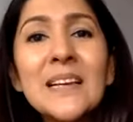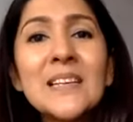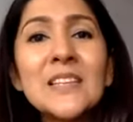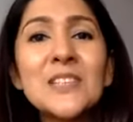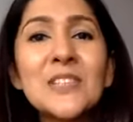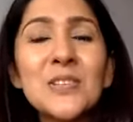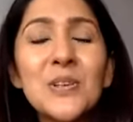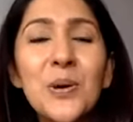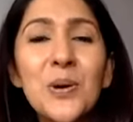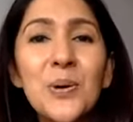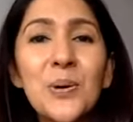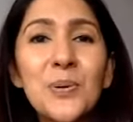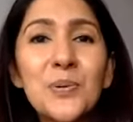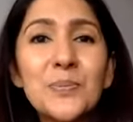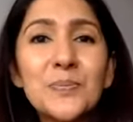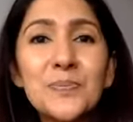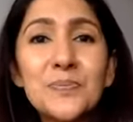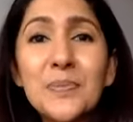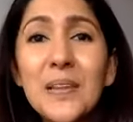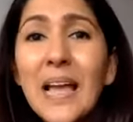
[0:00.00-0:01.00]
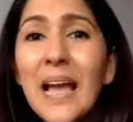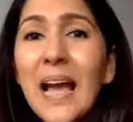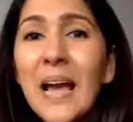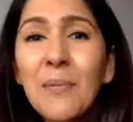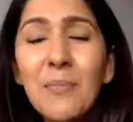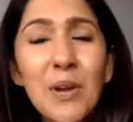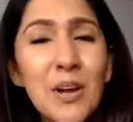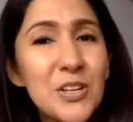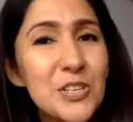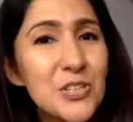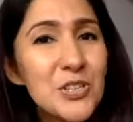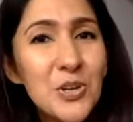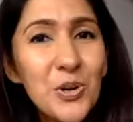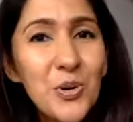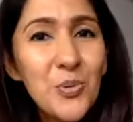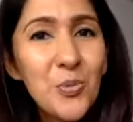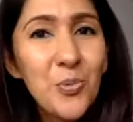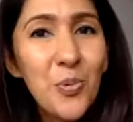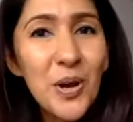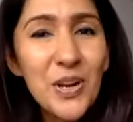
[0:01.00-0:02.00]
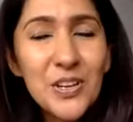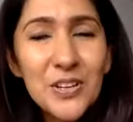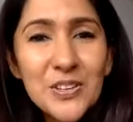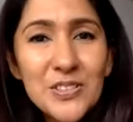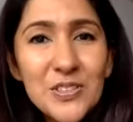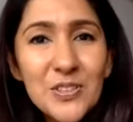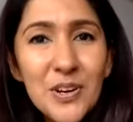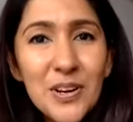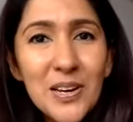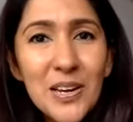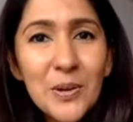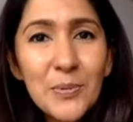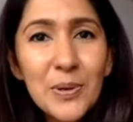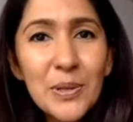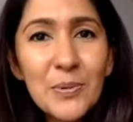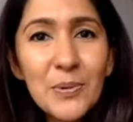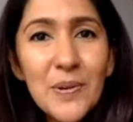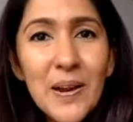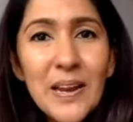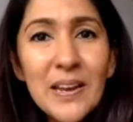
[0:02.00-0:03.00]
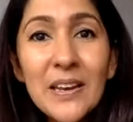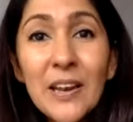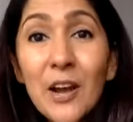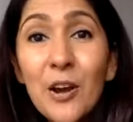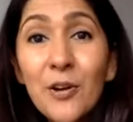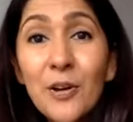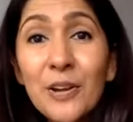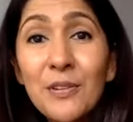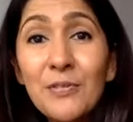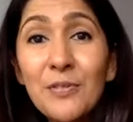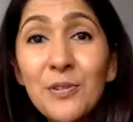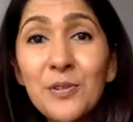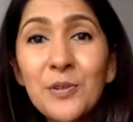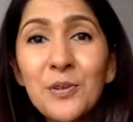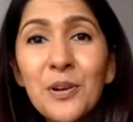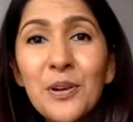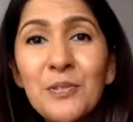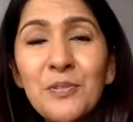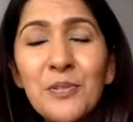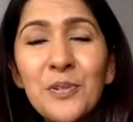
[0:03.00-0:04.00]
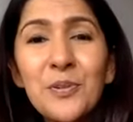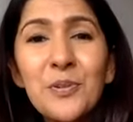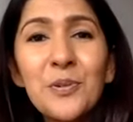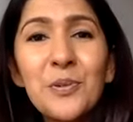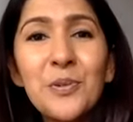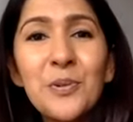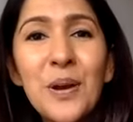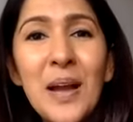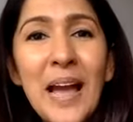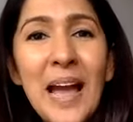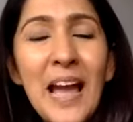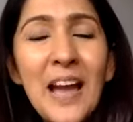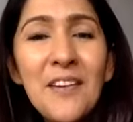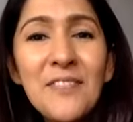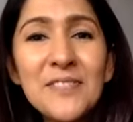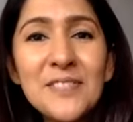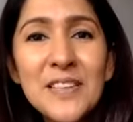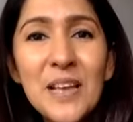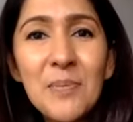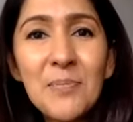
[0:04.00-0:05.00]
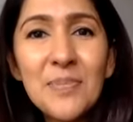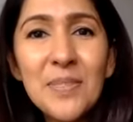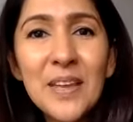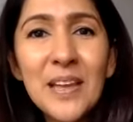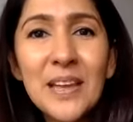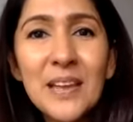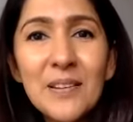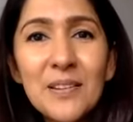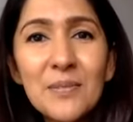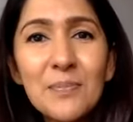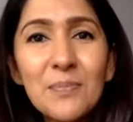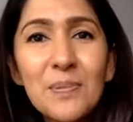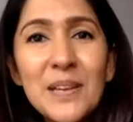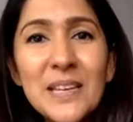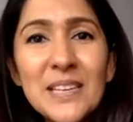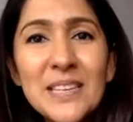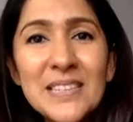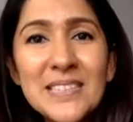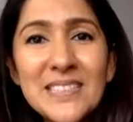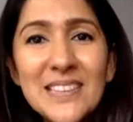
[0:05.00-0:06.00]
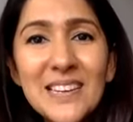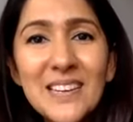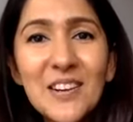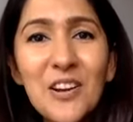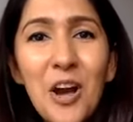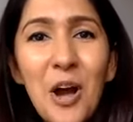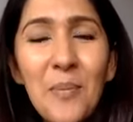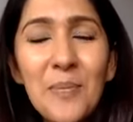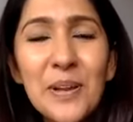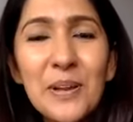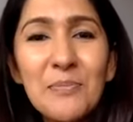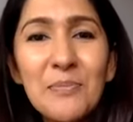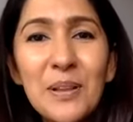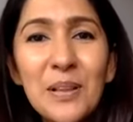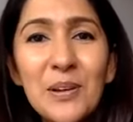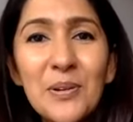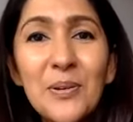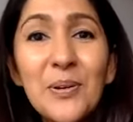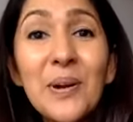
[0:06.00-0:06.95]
So I'm not sure what you're struggling with right now. If you have something, please comment below.